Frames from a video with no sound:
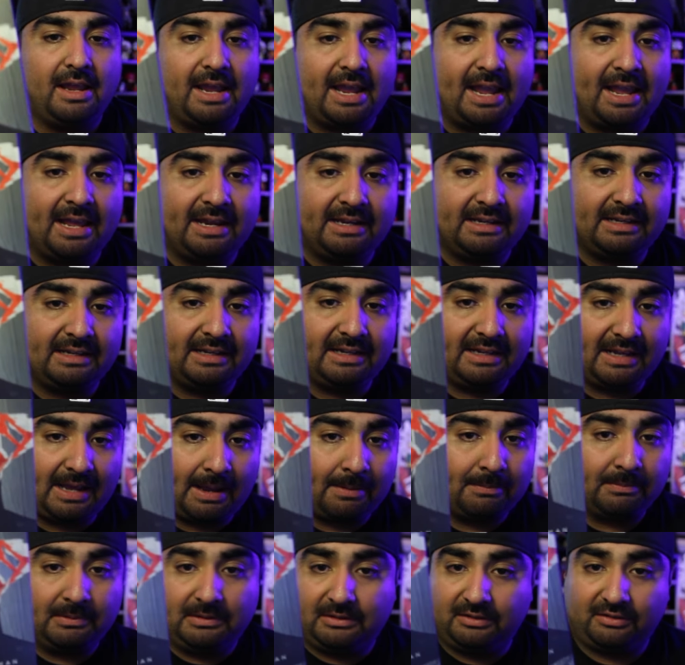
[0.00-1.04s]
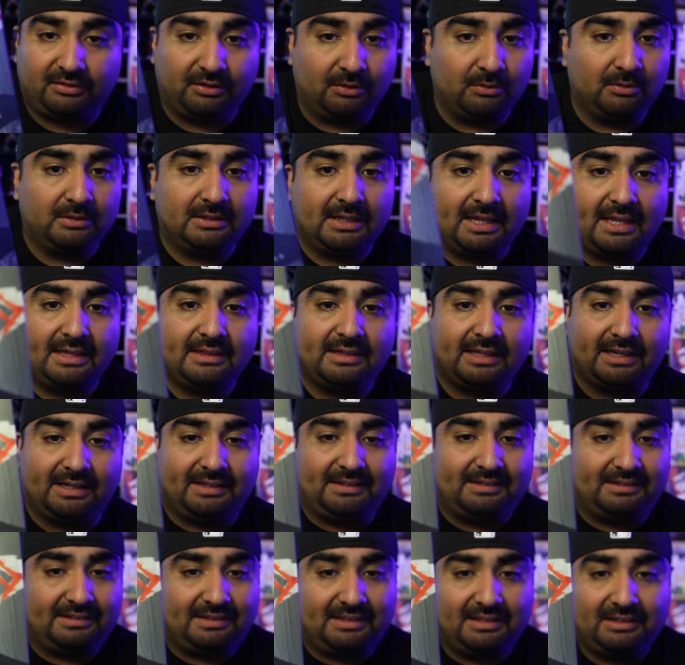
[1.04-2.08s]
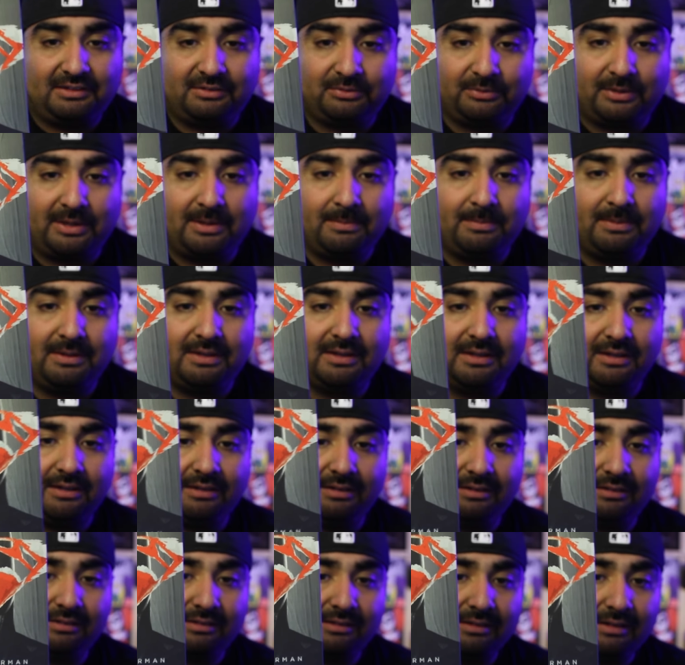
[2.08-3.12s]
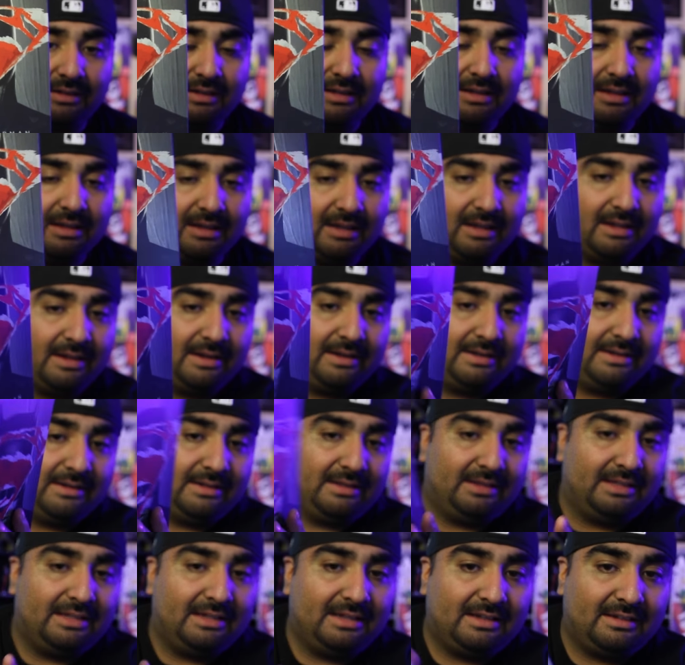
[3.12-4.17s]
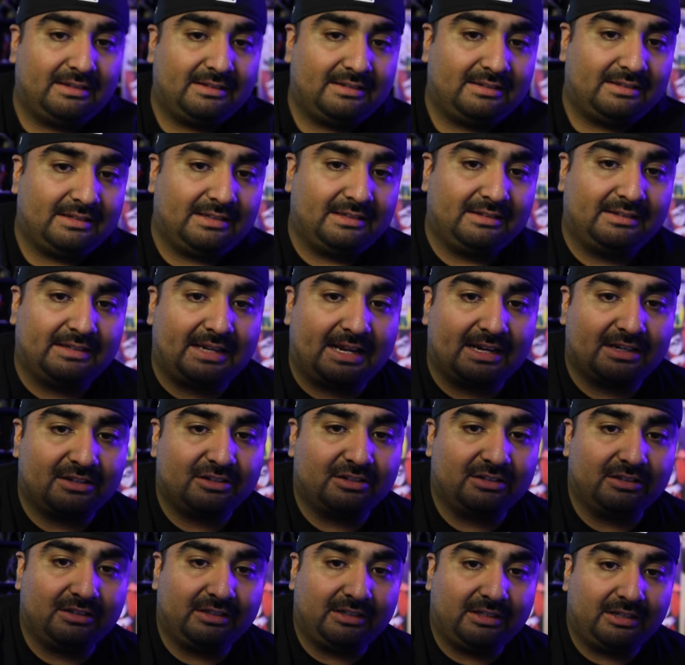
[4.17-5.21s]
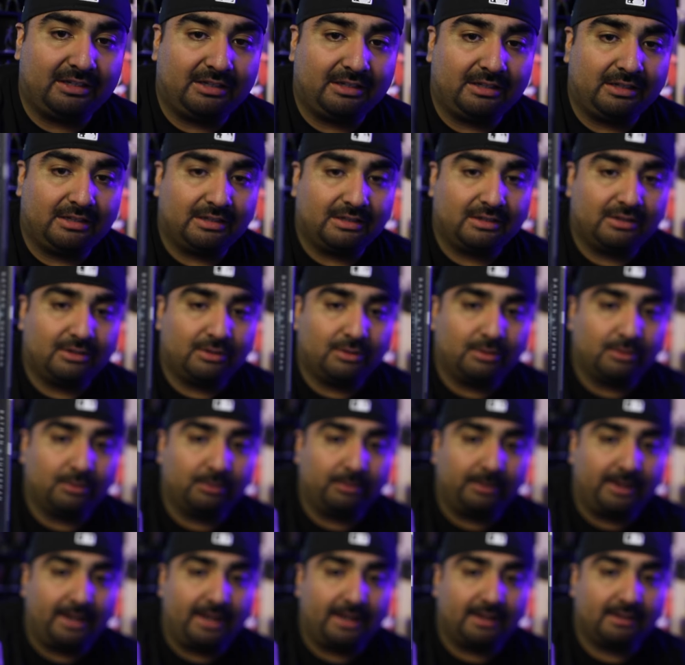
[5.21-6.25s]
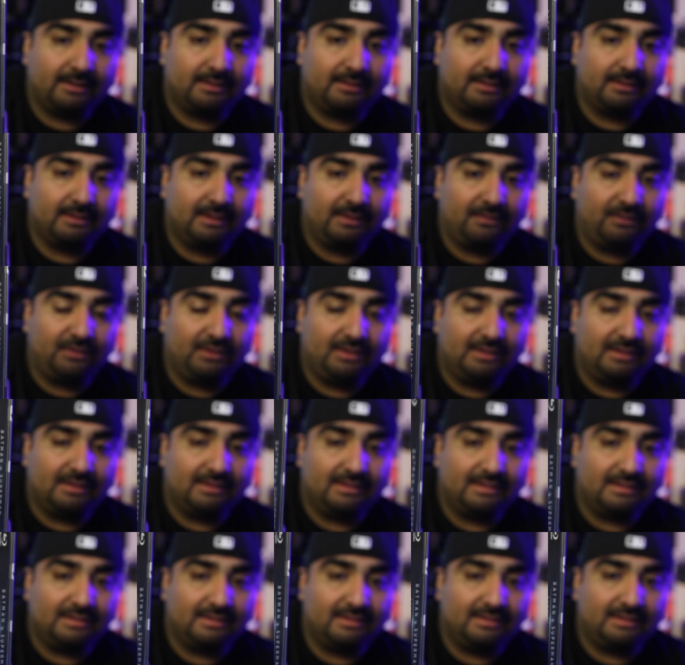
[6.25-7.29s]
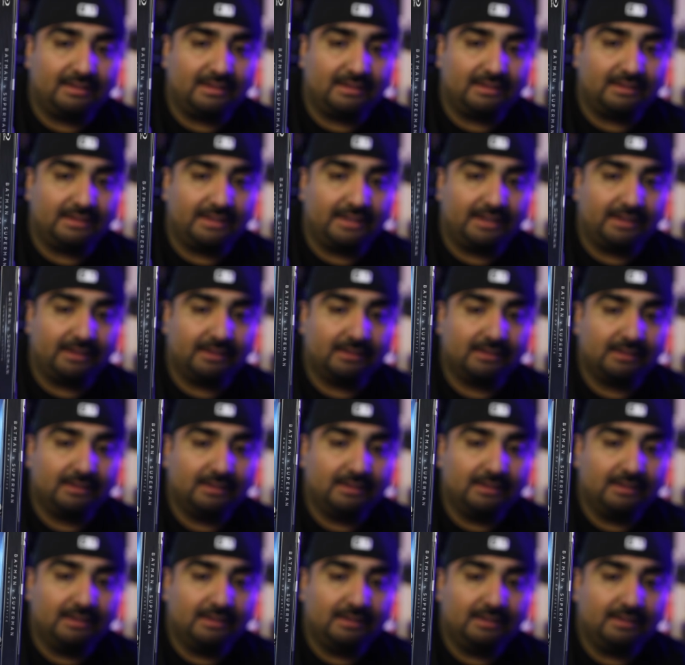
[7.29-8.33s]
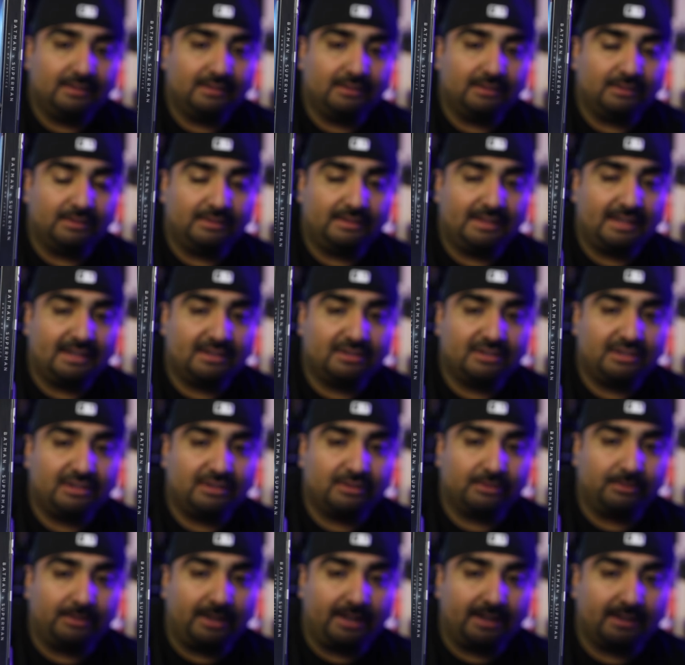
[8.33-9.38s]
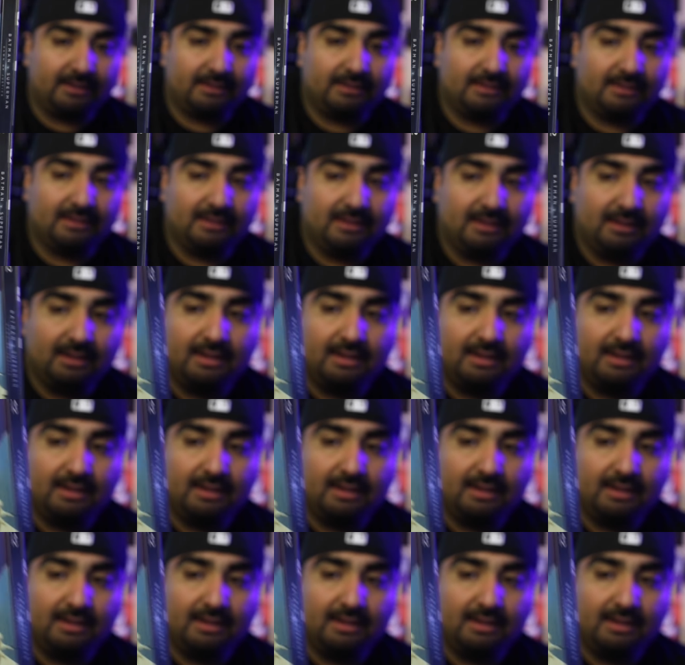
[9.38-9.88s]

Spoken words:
And I'm so glad that it's this way, because this is actually correct, if you can see it there. So it's actually correct.